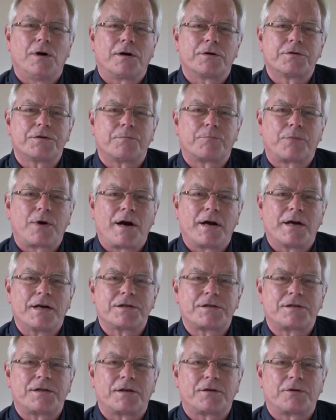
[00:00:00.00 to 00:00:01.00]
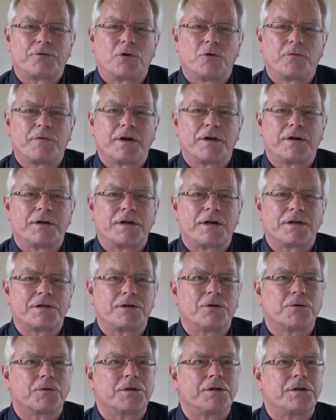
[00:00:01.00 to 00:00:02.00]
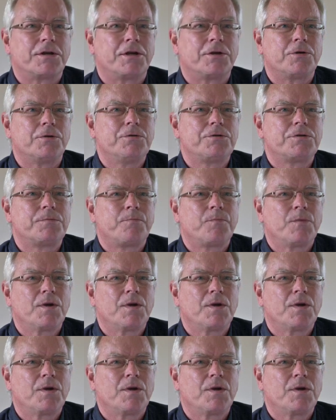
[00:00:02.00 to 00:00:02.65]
are surprised that trophy hunting still continues.